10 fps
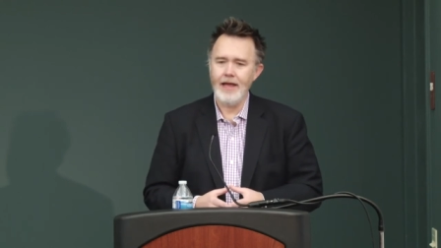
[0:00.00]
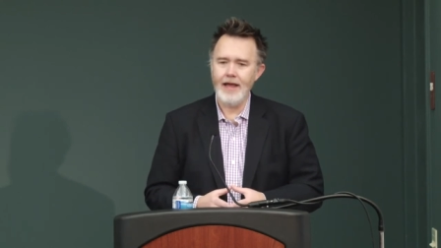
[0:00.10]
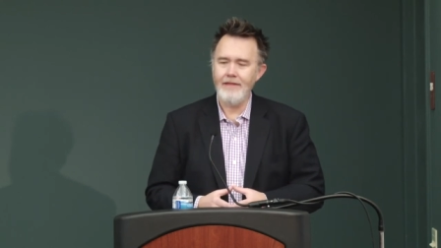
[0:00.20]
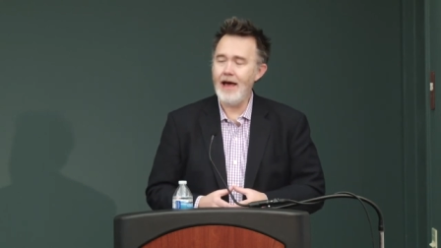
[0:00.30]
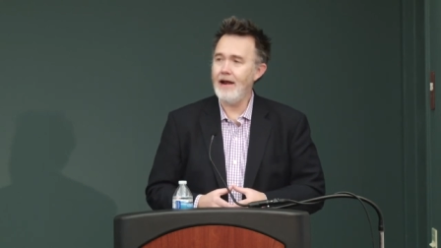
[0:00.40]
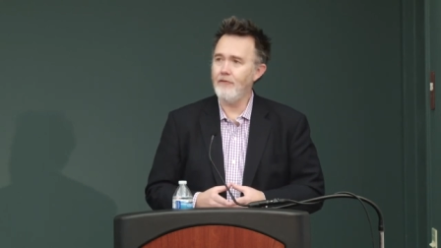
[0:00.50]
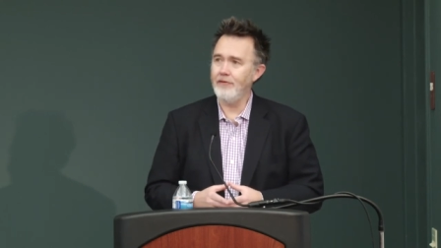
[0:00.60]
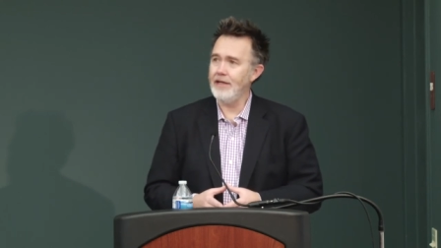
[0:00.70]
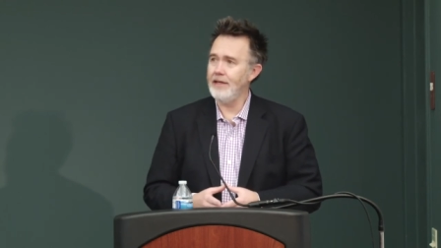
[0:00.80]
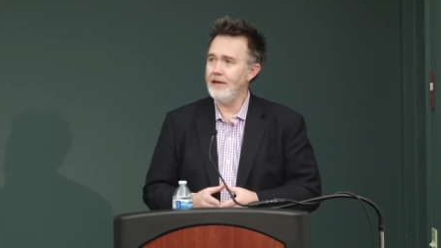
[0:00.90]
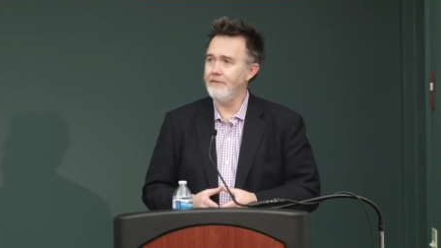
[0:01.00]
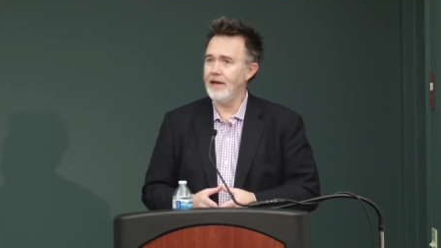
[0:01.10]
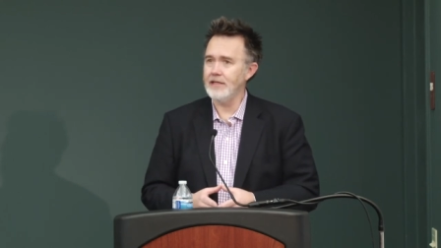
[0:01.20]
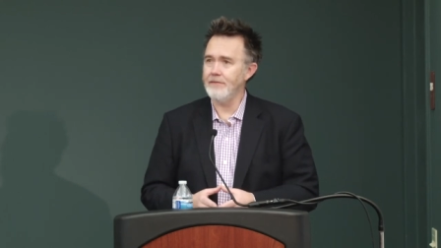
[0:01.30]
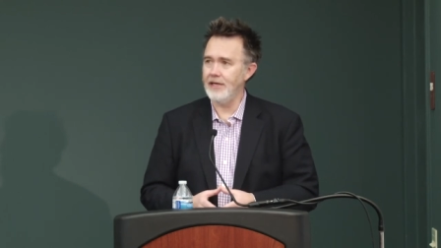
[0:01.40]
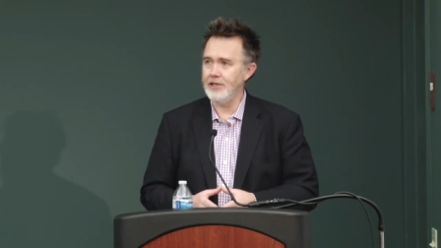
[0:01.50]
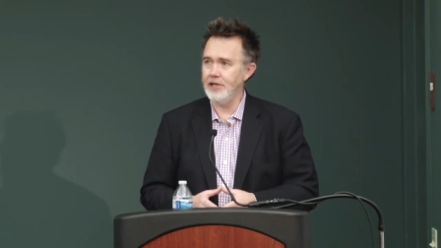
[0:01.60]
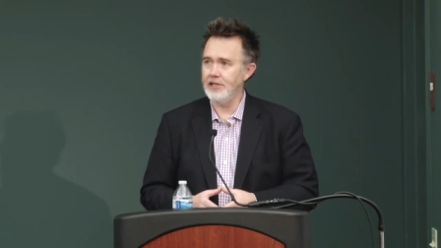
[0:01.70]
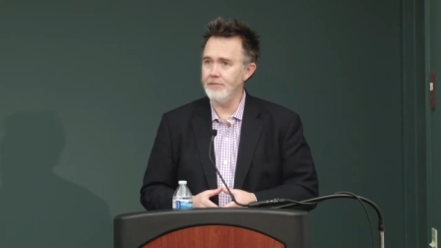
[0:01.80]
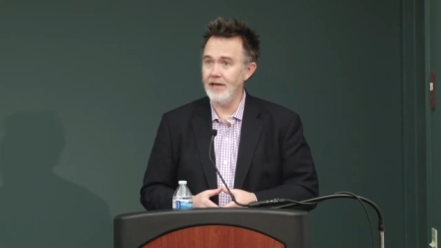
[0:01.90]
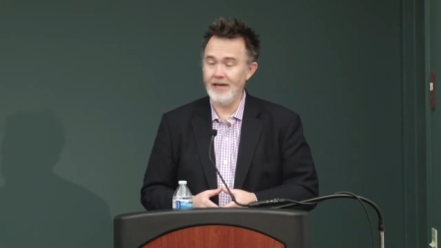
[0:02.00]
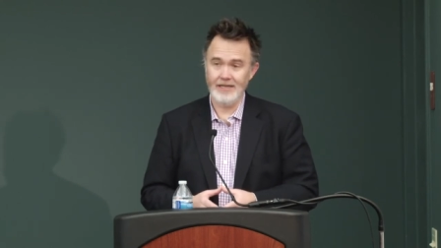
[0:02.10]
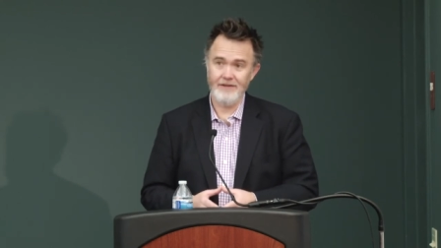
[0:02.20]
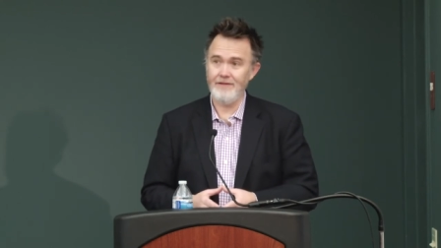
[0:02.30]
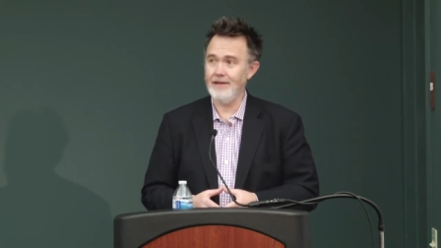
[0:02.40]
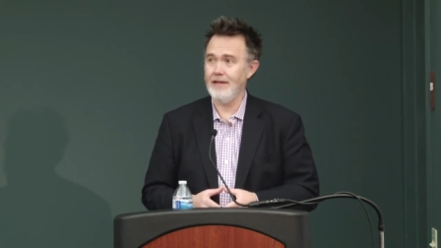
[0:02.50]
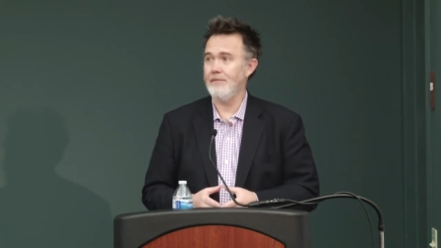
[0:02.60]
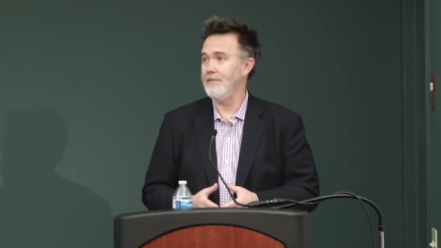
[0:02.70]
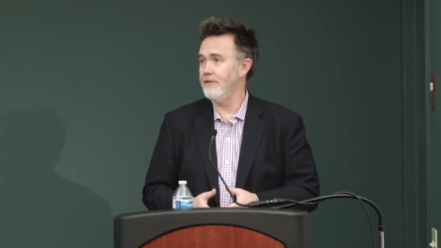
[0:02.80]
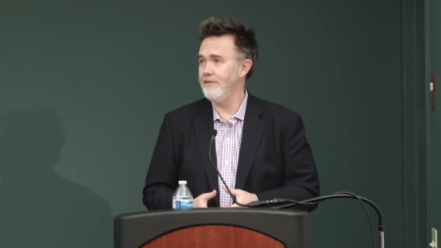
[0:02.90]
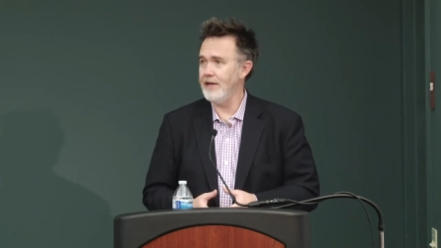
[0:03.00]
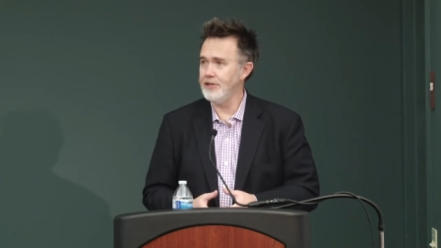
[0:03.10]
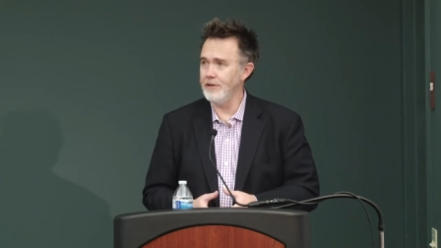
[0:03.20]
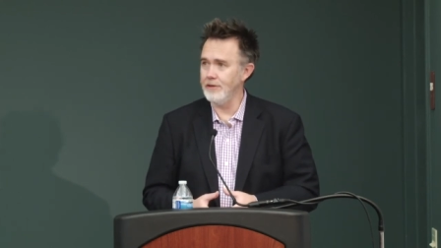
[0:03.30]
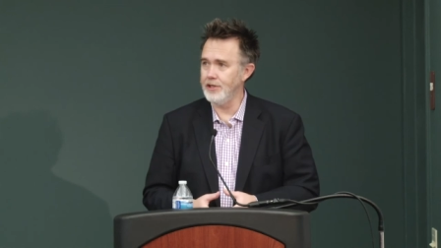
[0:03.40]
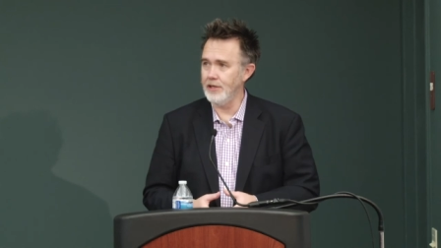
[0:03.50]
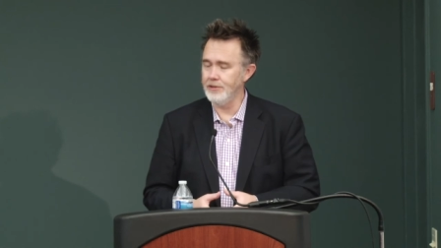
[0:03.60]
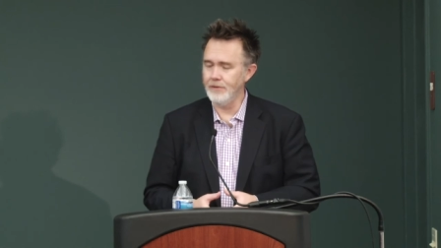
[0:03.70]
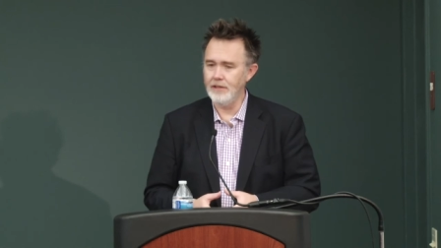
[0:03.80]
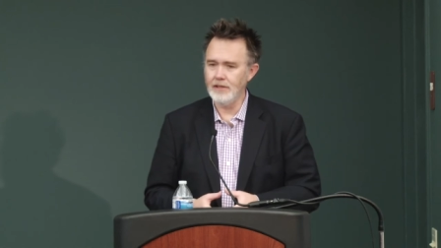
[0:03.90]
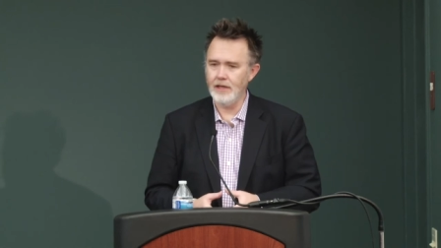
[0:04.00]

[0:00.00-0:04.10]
And that really affects my judgment. It has affected my professional judgment.